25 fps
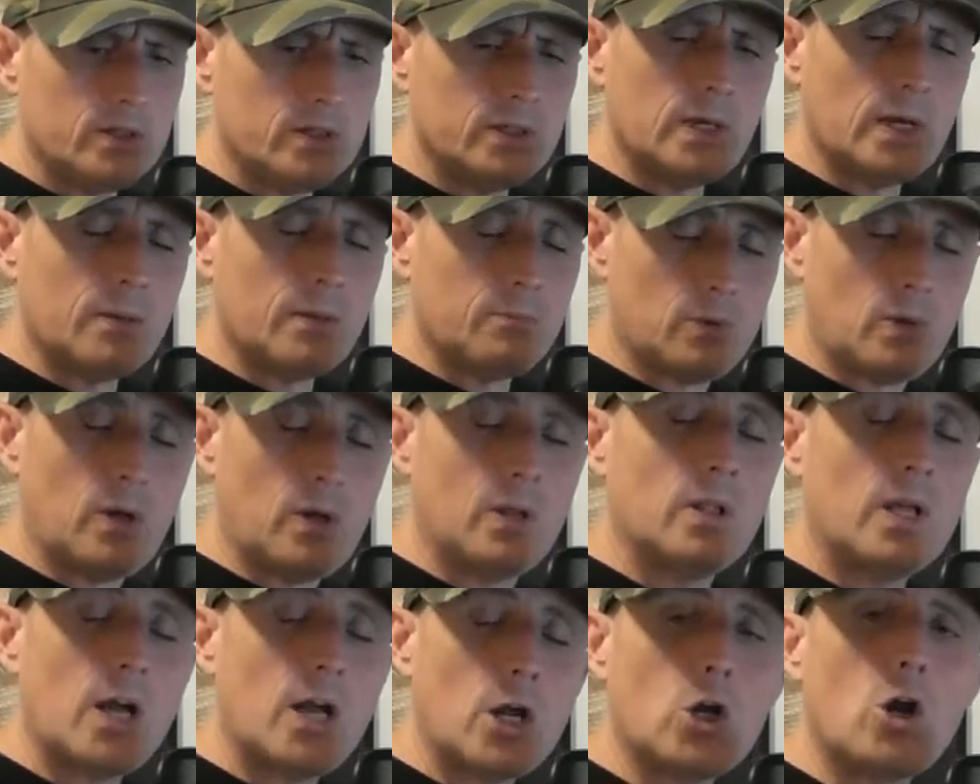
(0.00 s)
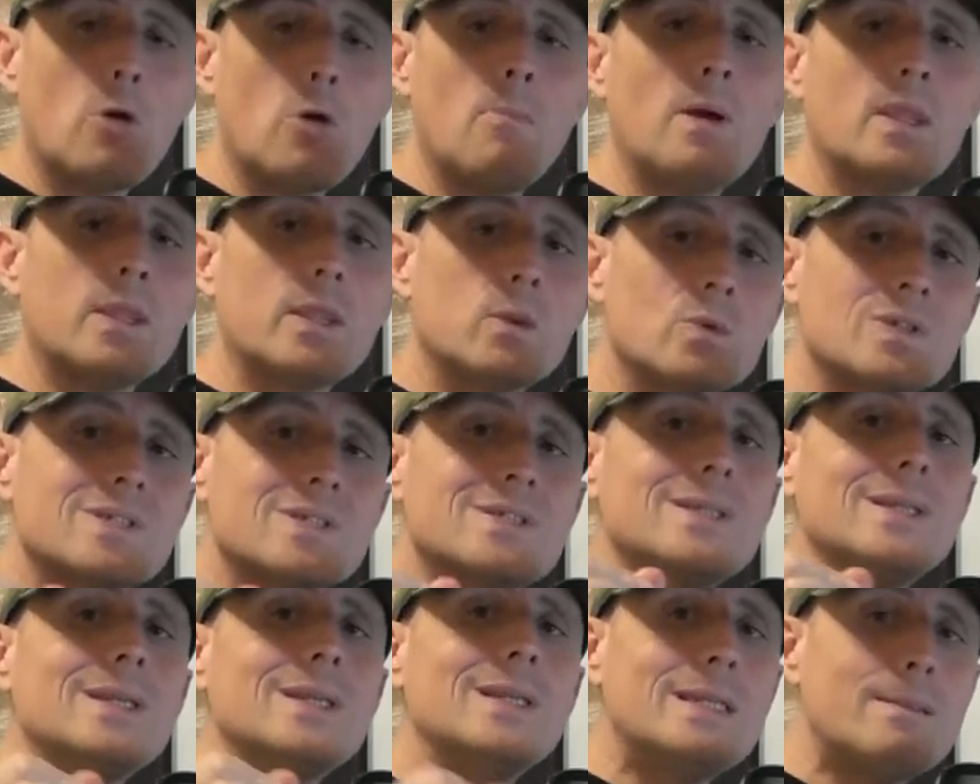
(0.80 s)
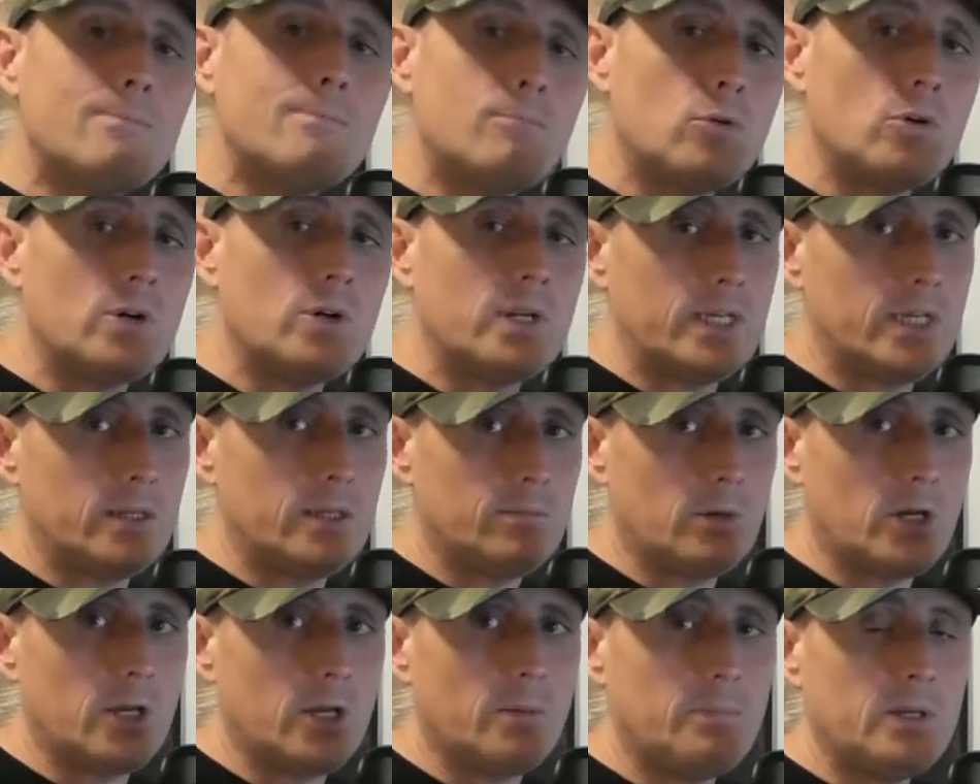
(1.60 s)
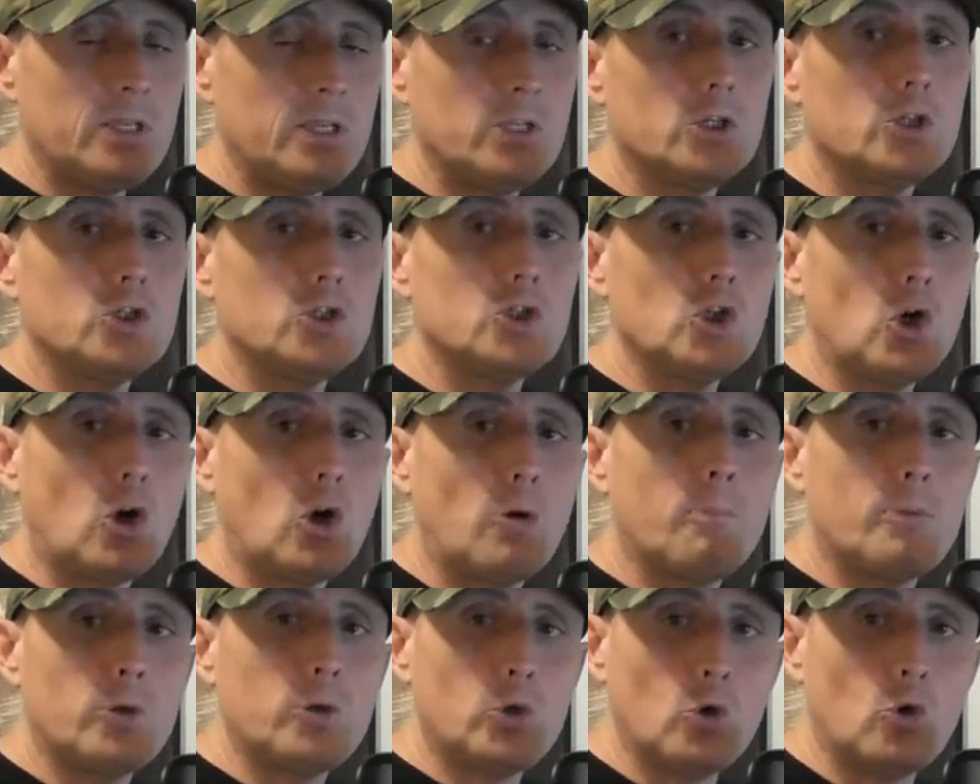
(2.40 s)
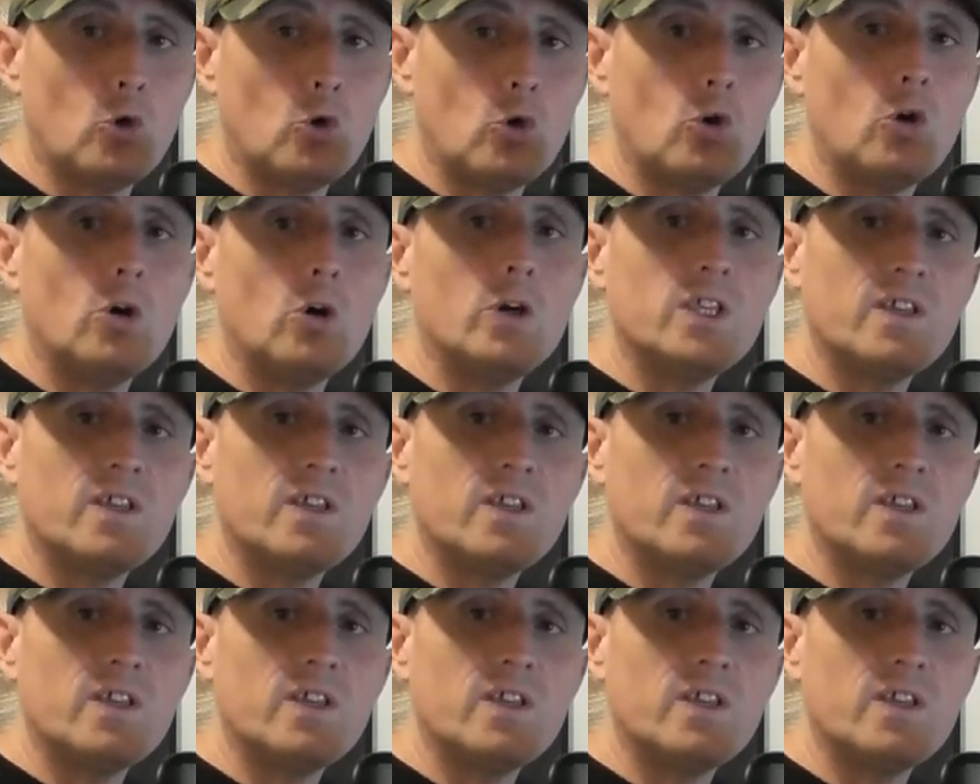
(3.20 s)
uh, well, a combat that was deliberately, in my opinion, not pure.